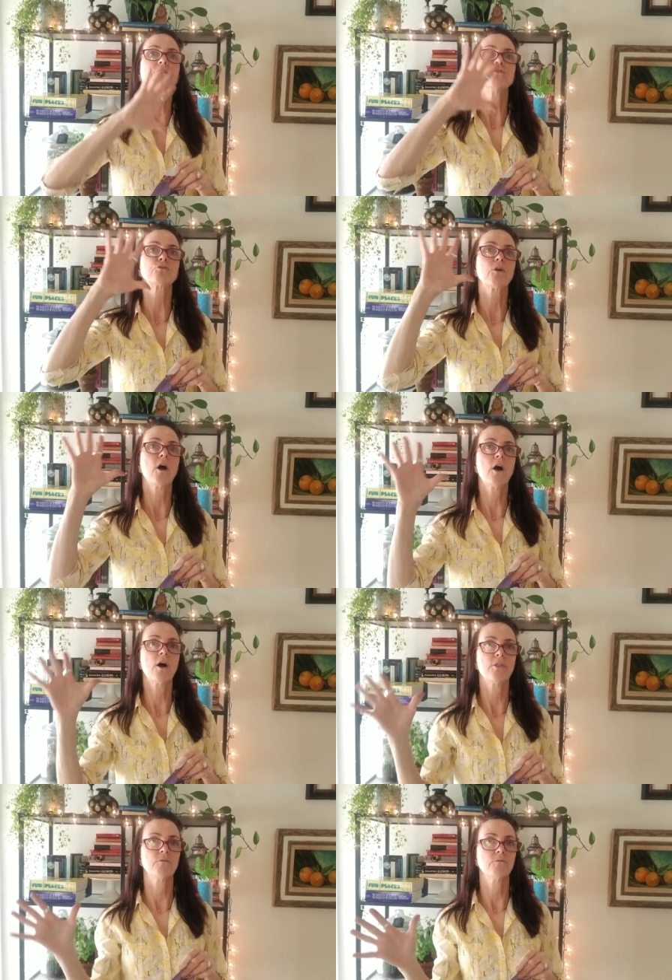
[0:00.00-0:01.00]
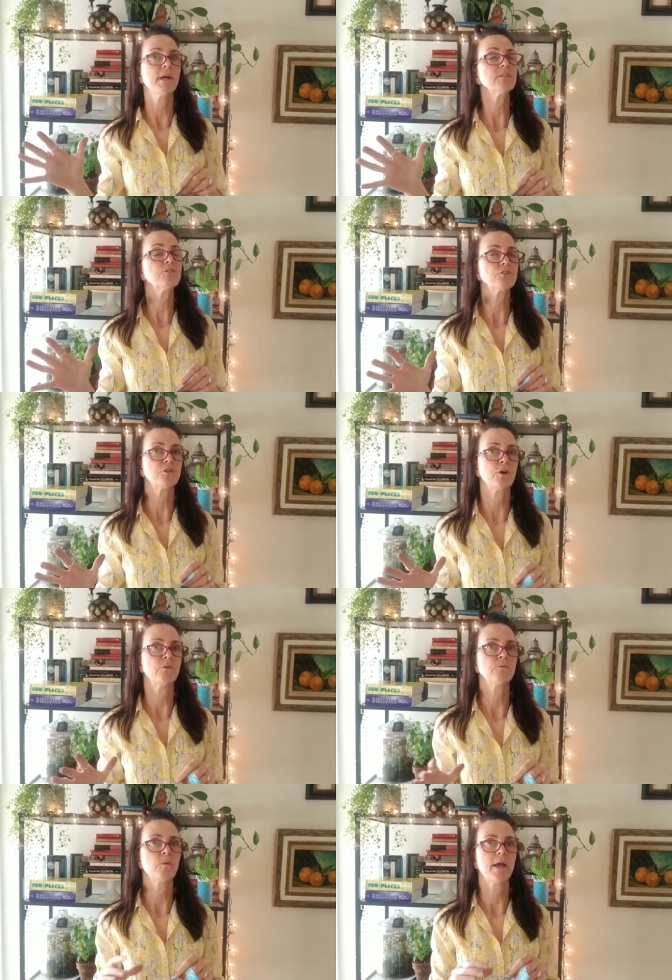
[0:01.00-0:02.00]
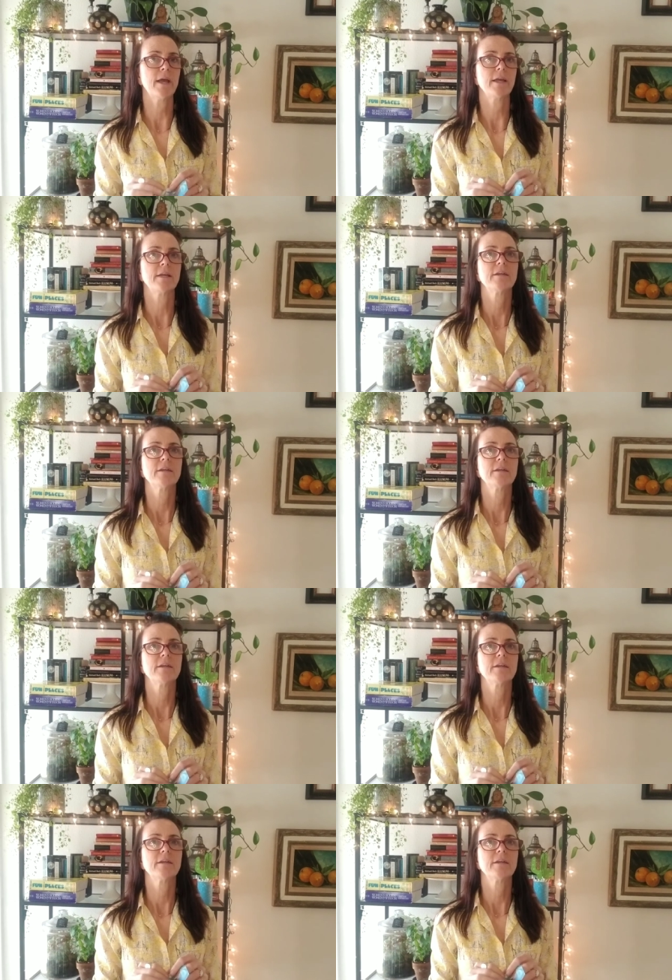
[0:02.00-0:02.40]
draw the rest your own way.